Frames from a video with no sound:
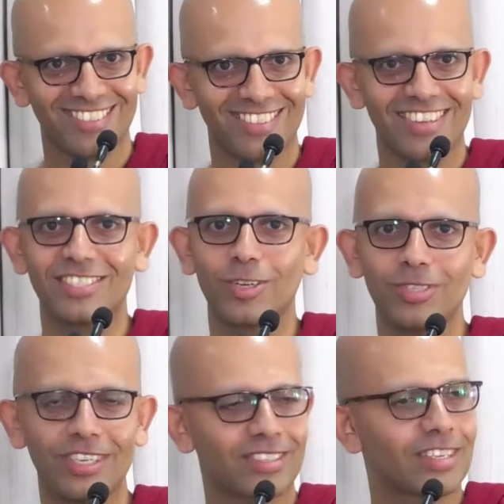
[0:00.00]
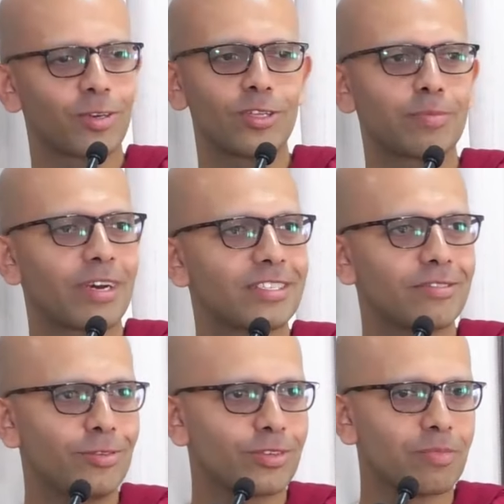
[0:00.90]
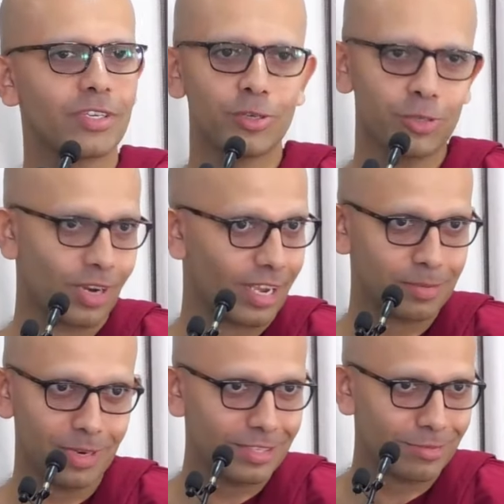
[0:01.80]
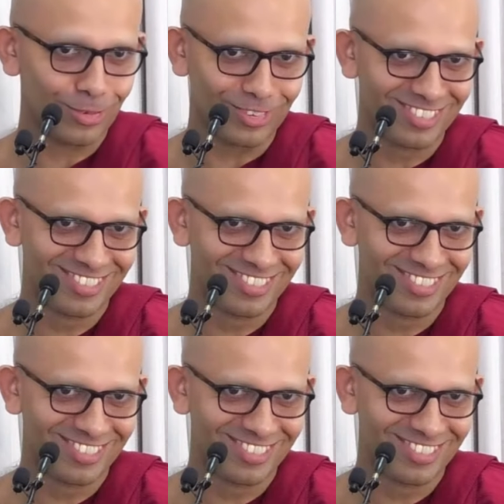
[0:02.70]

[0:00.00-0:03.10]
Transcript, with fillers: There's no such thing called spicy food, but don't you like spicy food?